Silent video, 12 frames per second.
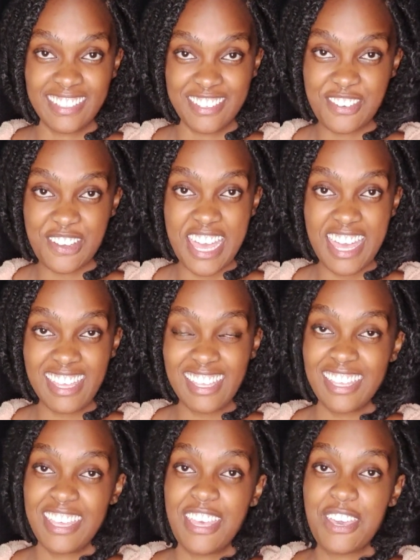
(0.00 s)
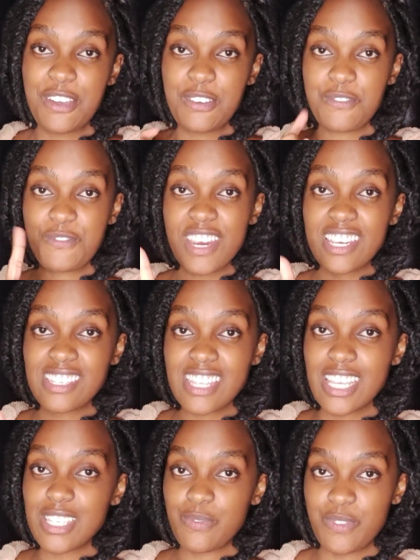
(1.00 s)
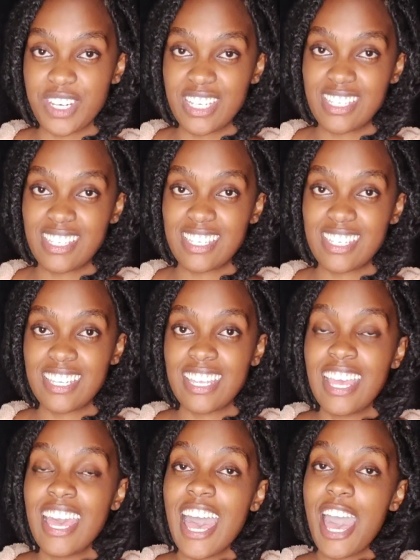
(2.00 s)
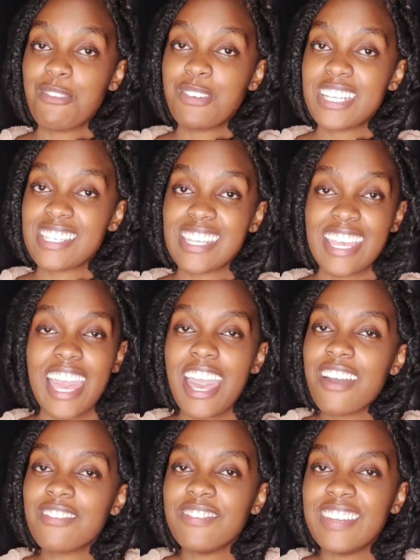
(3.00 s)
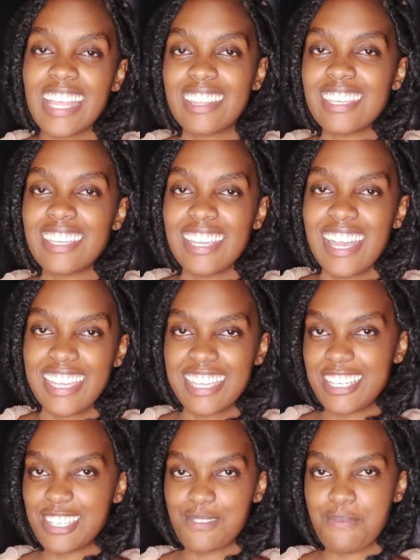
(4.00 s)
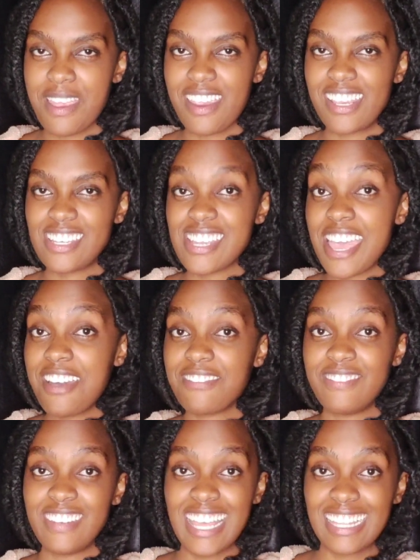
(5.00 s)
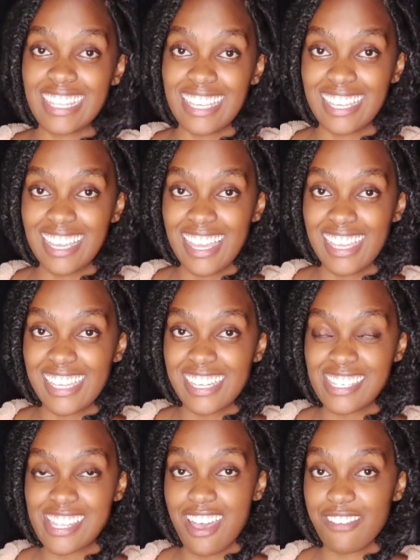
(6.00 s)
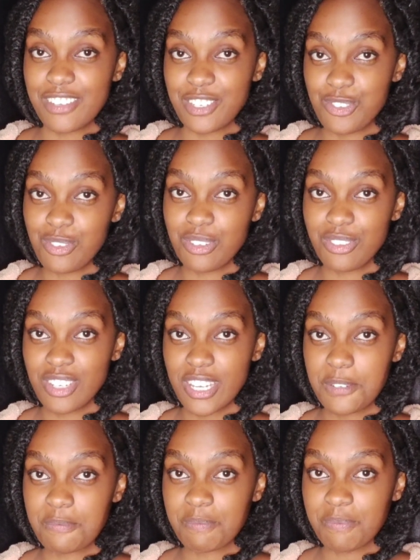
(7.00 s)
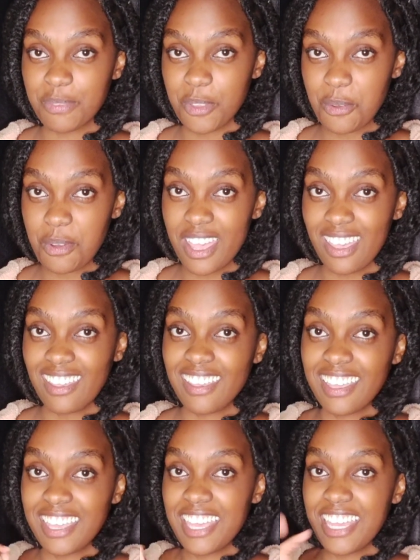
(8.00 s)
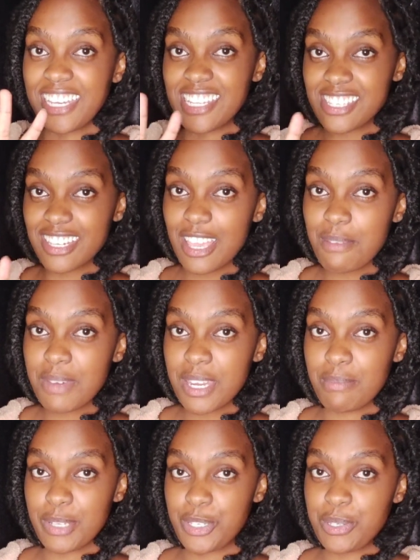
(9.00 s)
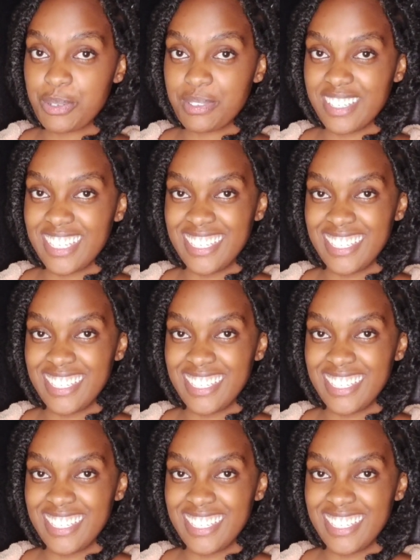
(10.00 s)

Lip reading: Okay, first things first, I want to say I have nothing against marriage. I have nothing against having children. Okay, disclaimer number two.